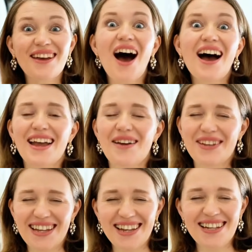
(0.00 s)
Hi, I'm
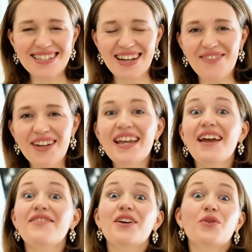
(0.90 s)
Yelena
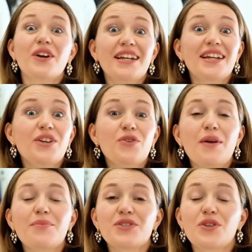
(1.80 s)
Savilieva, and we're in a new
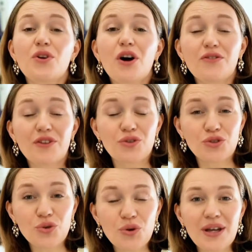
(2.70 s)
episode of
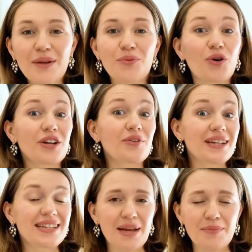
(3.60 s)
Couture
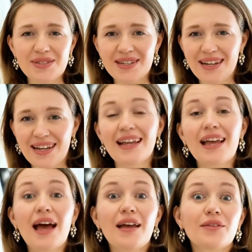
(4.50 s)
Embroidery Tips.
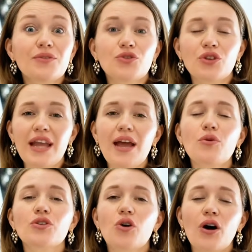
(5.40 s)
Today,
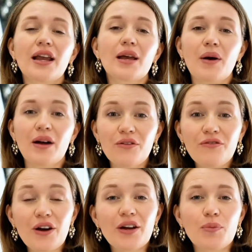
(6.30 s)
we're talking about a
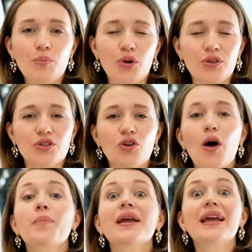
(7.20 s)
very important
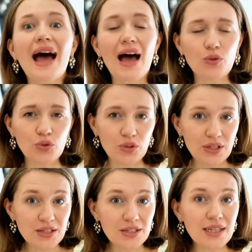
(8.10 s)
topic: how to
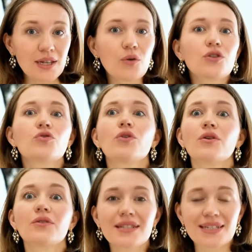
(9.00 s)
distinguish
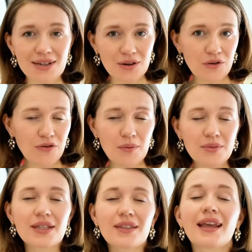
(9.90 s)
real silk from
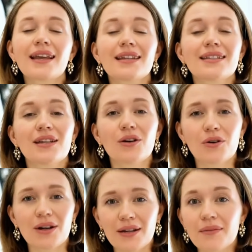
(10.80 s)
synthetic
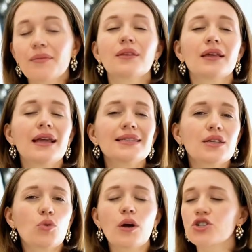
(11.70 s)
silk. It's
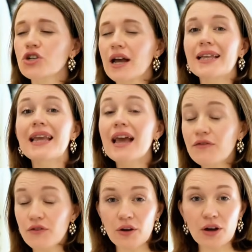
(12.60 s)
a question I get
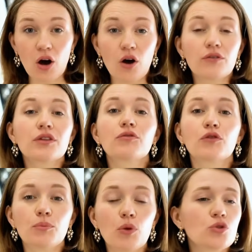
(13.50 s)
very often
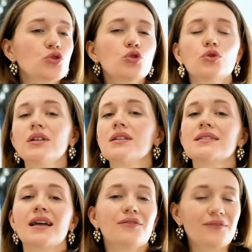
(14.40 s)
from both students
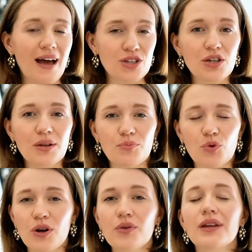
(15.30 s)
and fashion
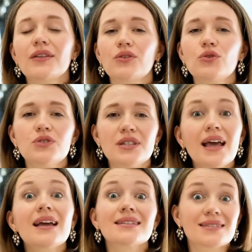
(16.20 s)
embroidery
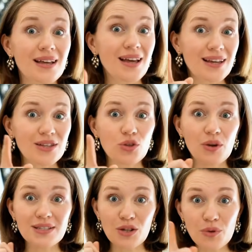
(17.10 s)
enthusiasts. So
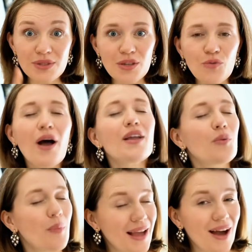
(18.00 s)
let's go and see right
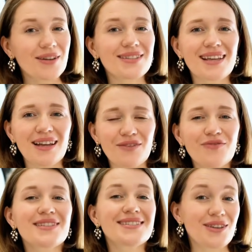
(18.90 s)
away how to tell if
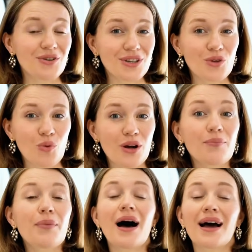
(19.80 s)
the silk you want to
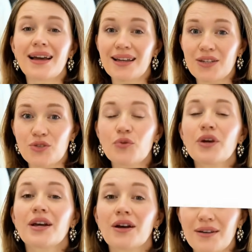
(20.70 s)
buy is
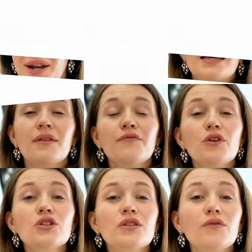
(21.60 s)
real.
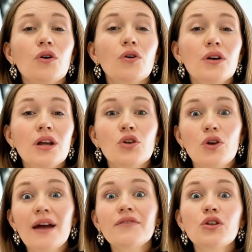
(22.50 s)
First of all, you
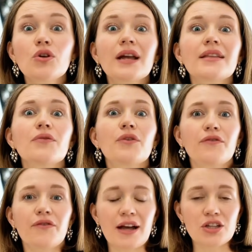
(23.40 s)
have to look at the
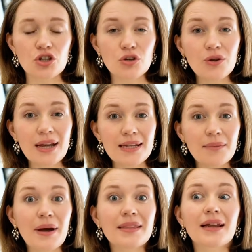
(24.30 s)
reflection
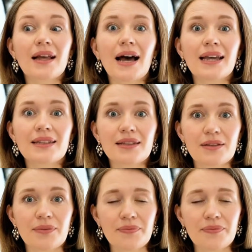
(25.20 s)
created by the light.